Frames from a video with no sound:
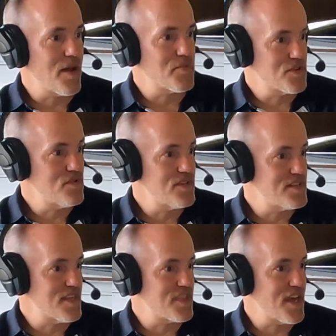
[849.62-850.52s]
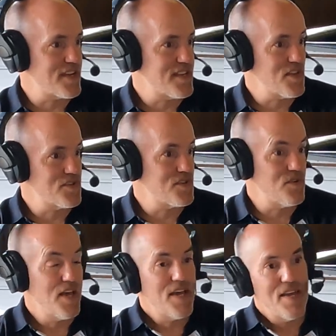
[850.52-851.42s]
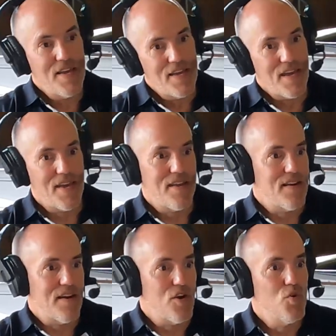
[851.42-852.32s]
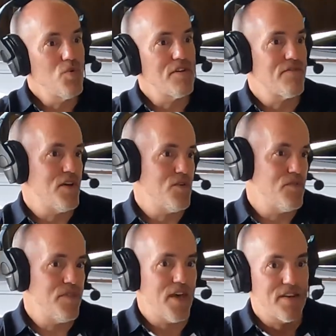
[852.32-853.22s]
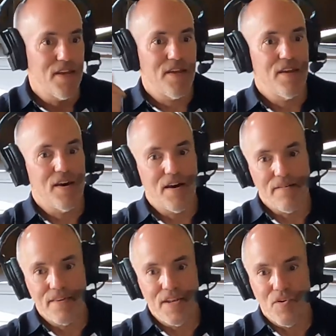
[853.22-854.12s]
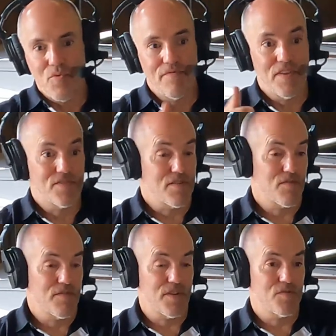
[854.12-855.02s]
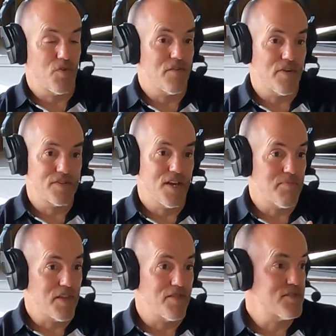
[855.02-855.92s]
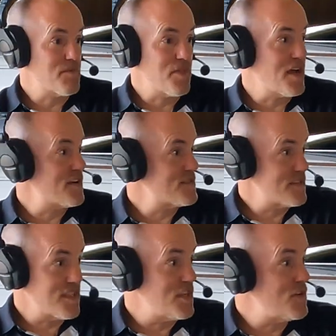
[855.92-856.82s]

opportunities that that tells you, hey, uh, who would have known that, uh, you know, we've, there's, a, there's one of our top leather suppliers is in the